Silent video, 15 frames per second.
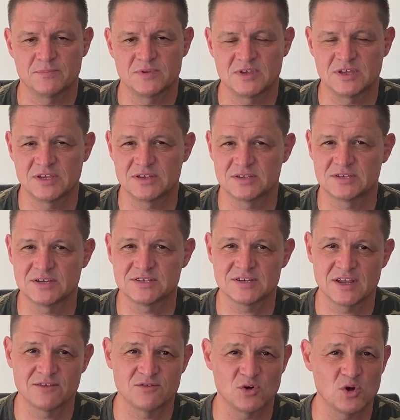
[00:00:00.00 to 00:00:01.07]
it doesn't
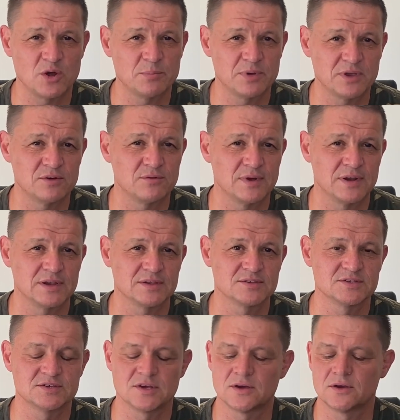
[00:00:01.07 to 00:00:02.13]
have an IP rating,
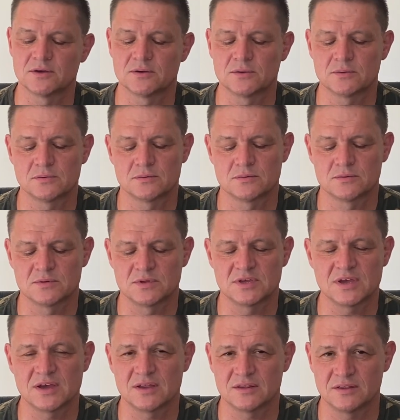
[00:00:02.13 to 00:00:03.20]
so you
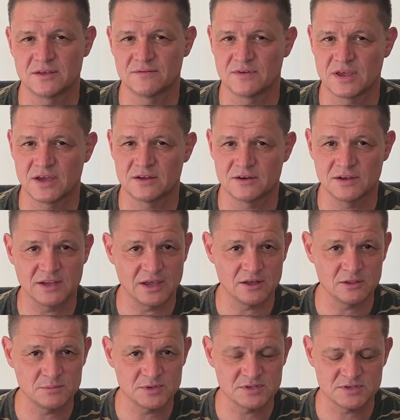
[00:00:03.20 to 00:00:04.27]
can't leave it out in the
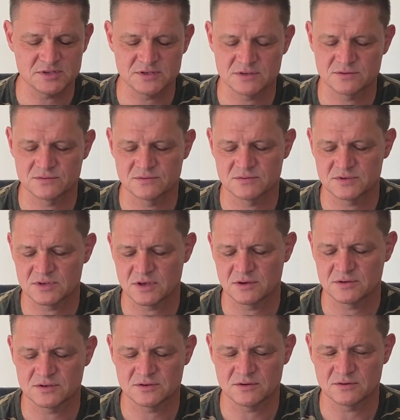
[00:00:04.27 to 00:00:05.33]
elements, so
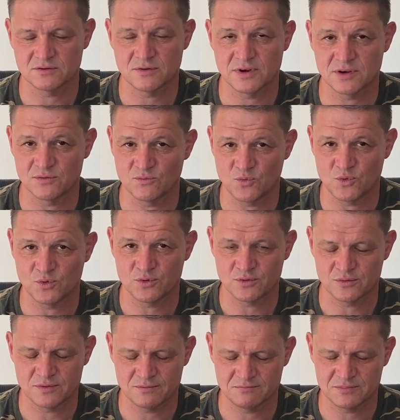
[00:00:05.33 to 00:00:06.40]
it's not great in water
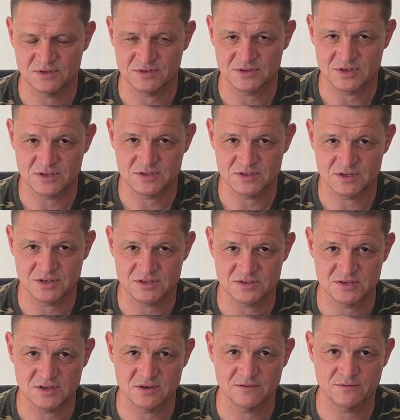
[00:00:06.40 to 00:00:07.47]
and
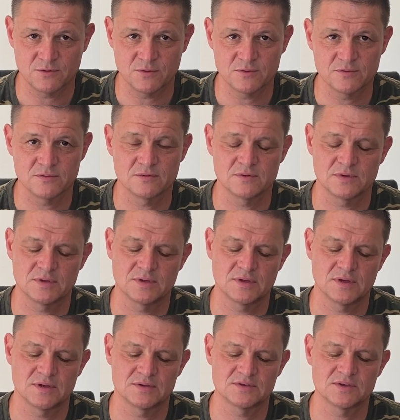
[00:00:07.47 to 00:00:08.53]
so forth.
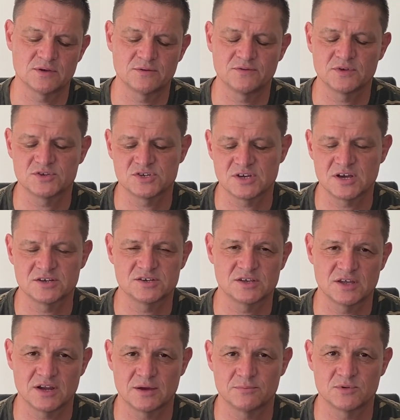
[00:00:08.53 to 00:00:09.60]
So if you're charging
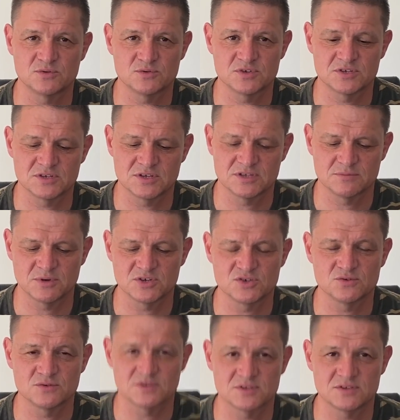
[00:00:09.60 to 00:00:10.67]
it up, you'll just need to make
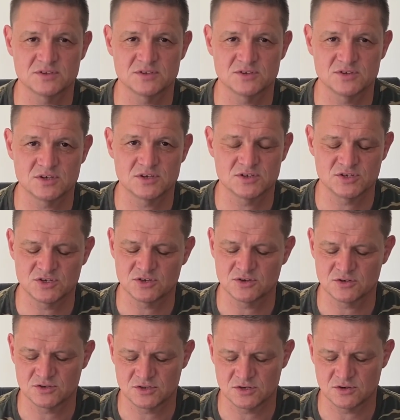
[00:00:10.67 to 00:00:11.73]
sure this is in a
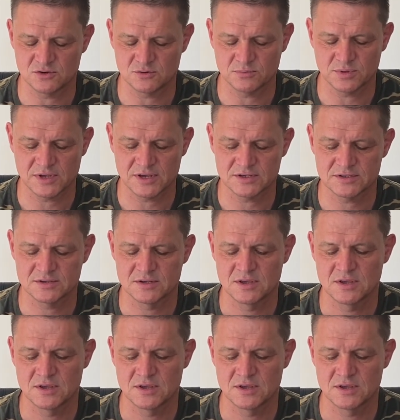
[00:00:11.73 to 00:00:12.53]
secure place.